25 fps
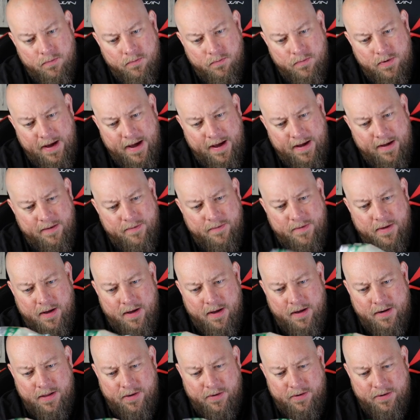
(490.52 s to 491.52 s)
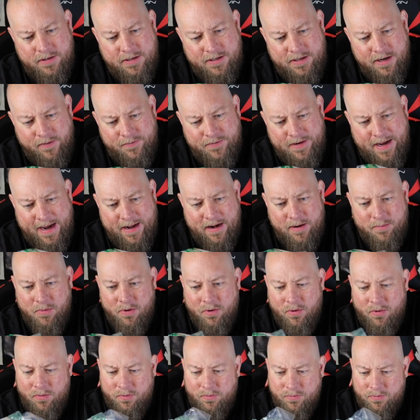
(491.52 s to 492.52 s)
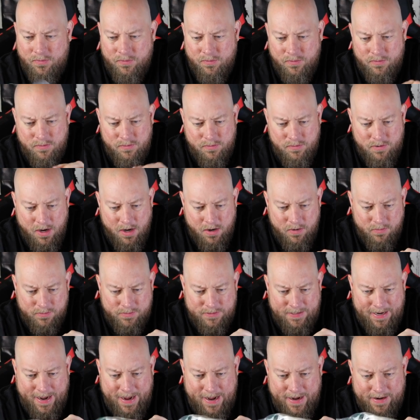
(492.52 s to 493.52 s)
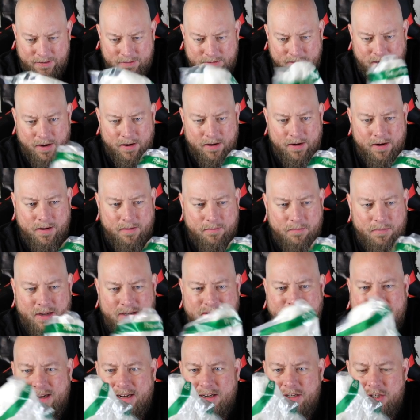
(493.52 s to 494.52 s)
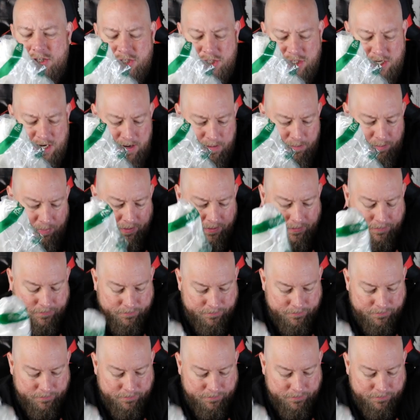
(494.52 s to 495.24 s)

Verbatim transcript: We have another stuffed animal. No tags on it, but it's like a sheep.